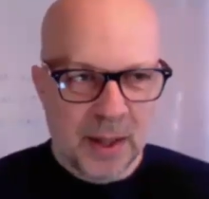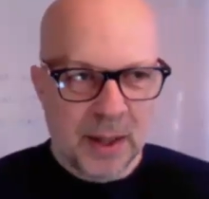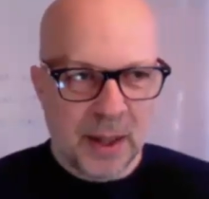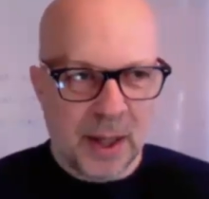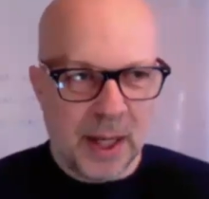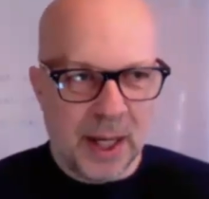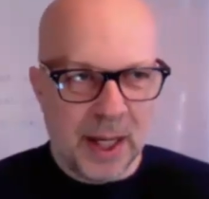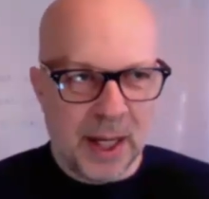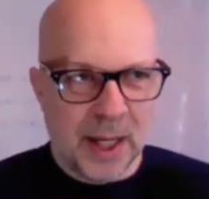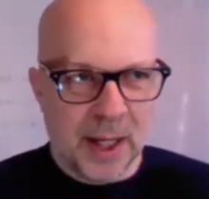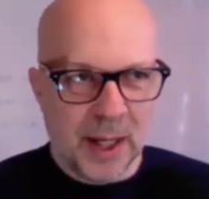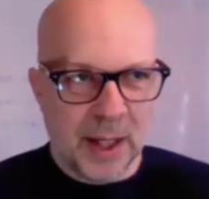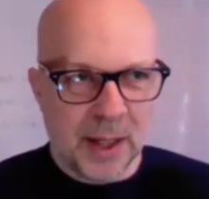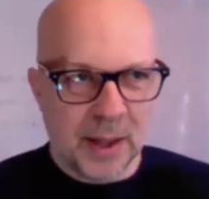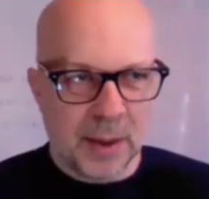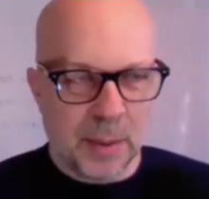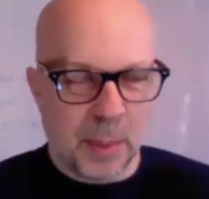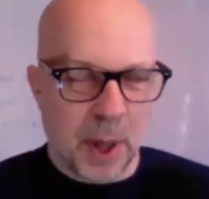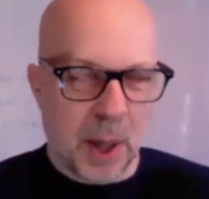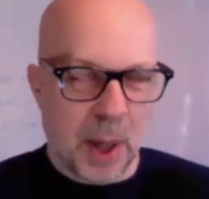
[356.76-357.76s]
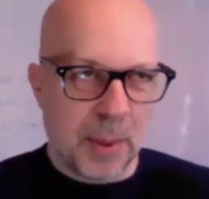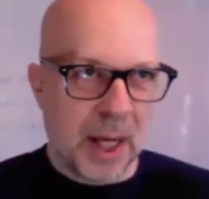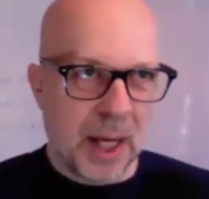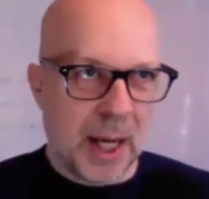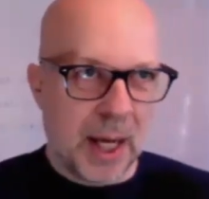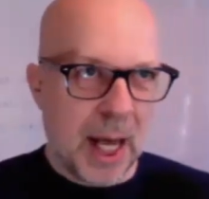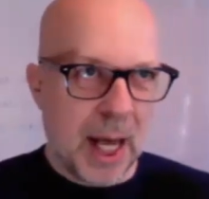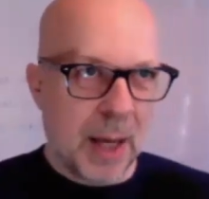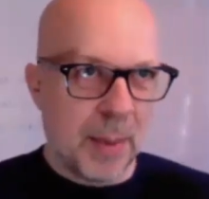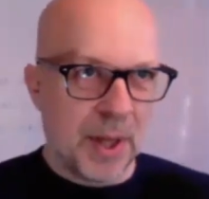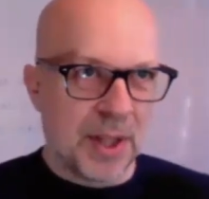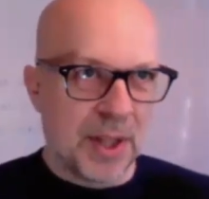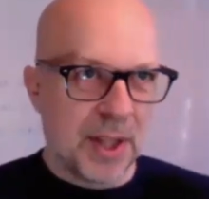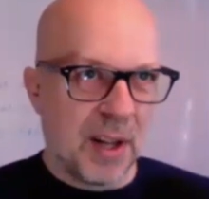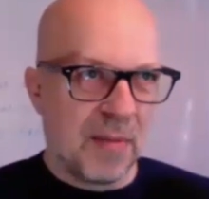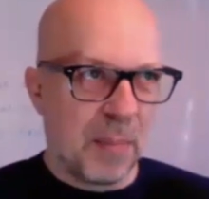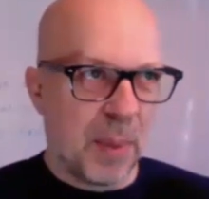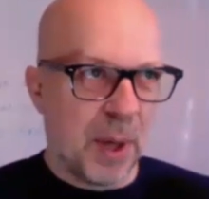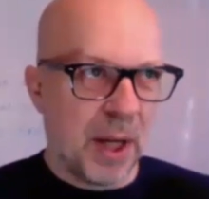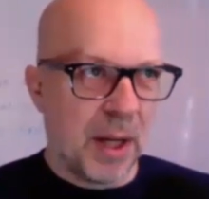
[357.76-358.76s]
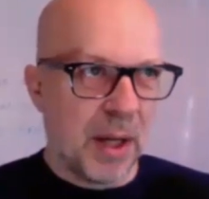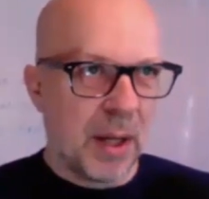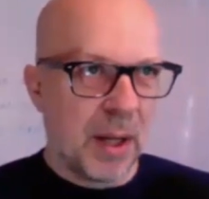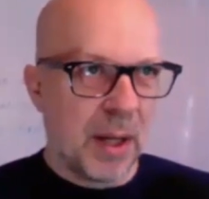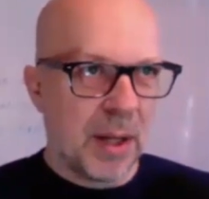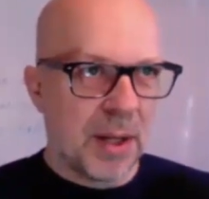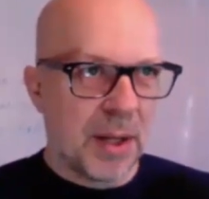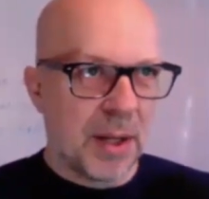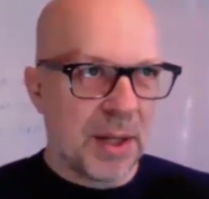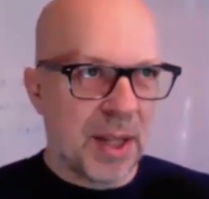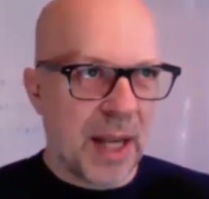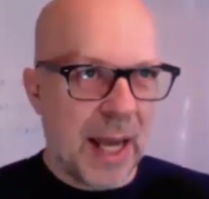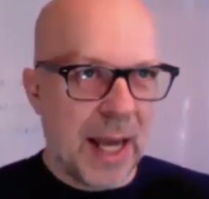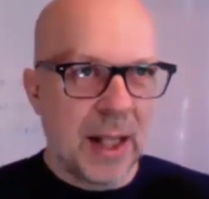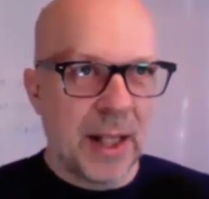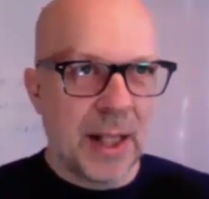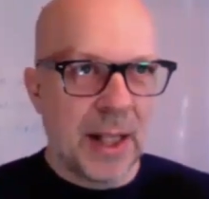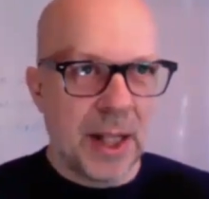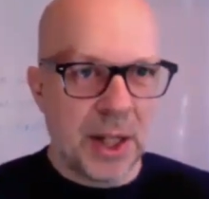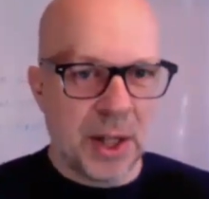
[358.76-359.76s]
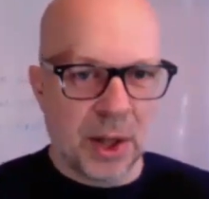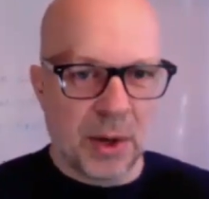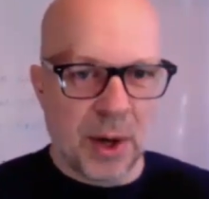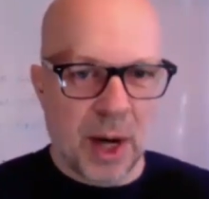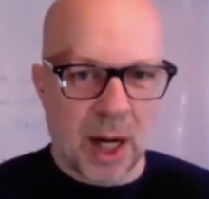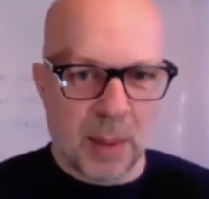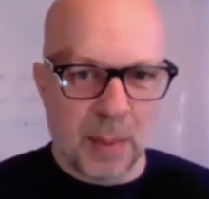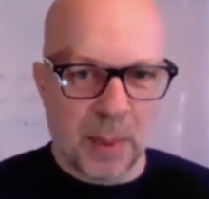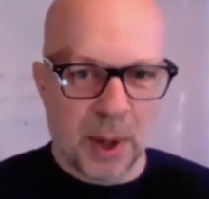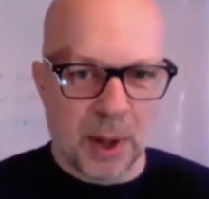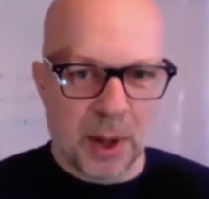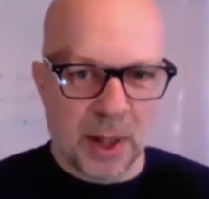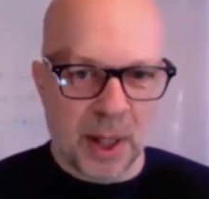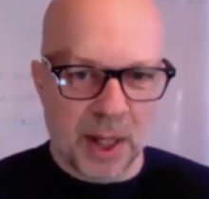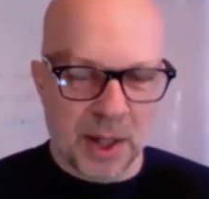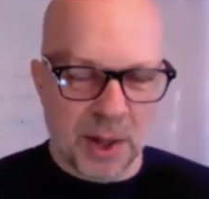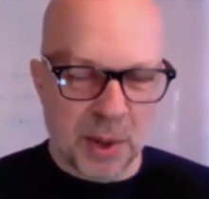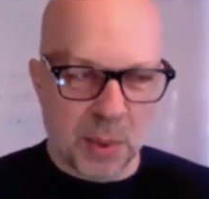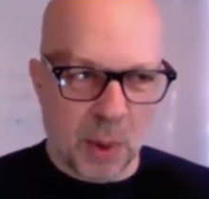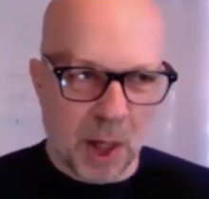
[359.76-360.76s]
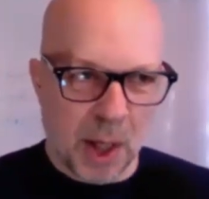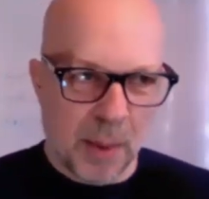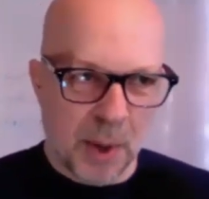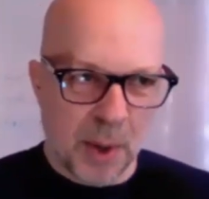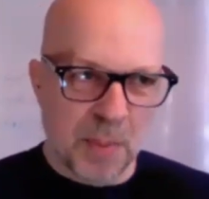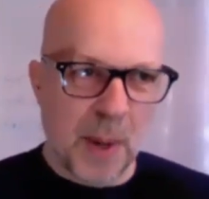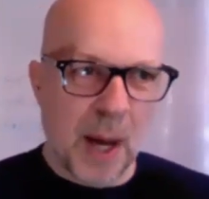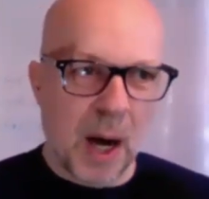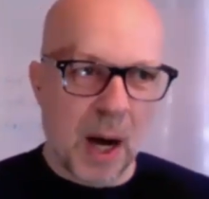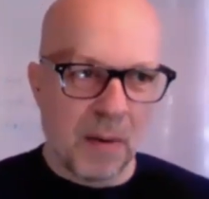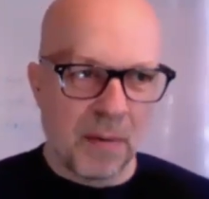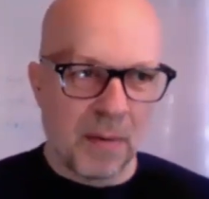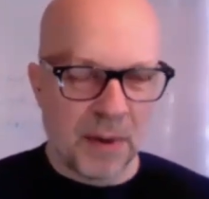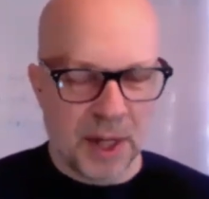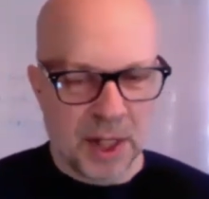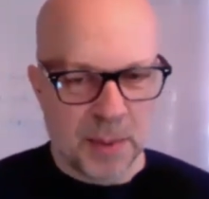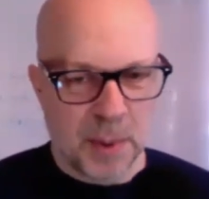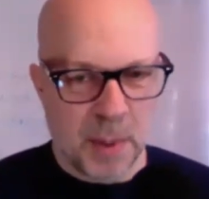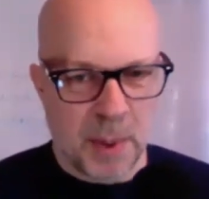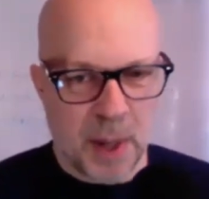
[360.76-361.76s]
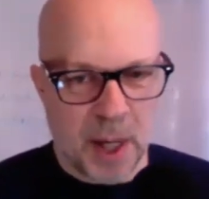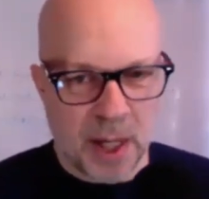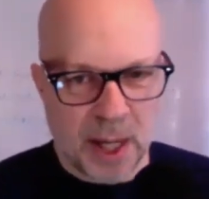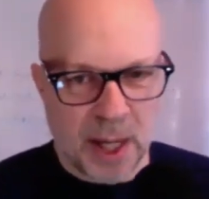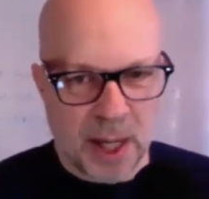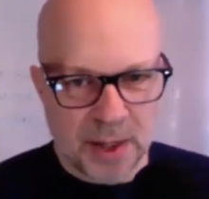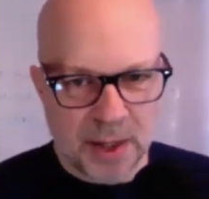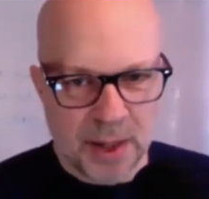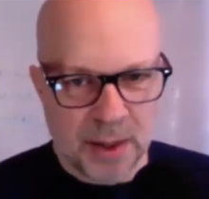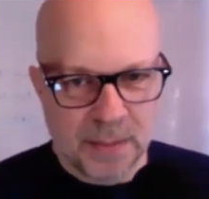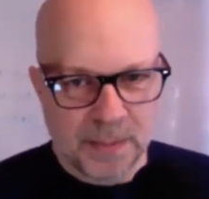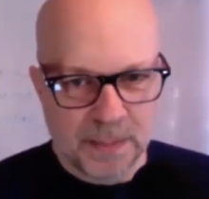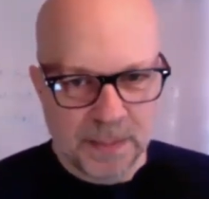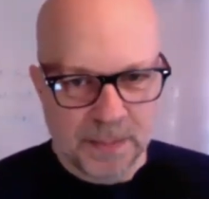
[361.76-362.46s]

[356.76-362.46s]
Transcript: And mm-hmm. I'm probably getting ahead of myself, but scaling your credibility is one of the most powerful things about podcasting.